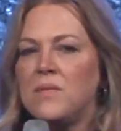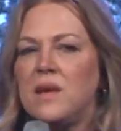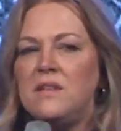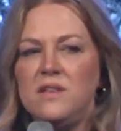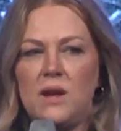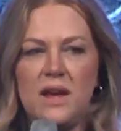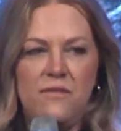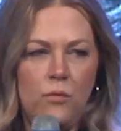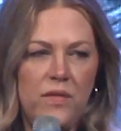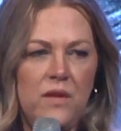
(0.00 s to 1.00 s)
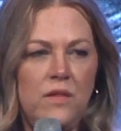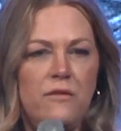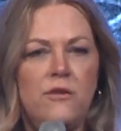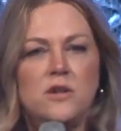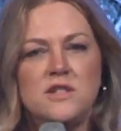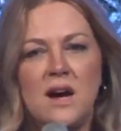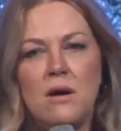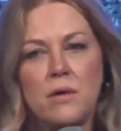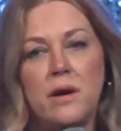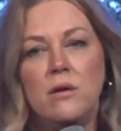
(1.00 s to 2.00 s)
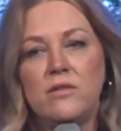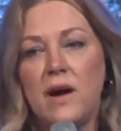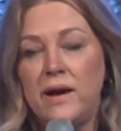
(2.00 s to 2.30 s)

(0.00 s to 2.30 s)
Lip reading: He said, if within the first hour, he goes,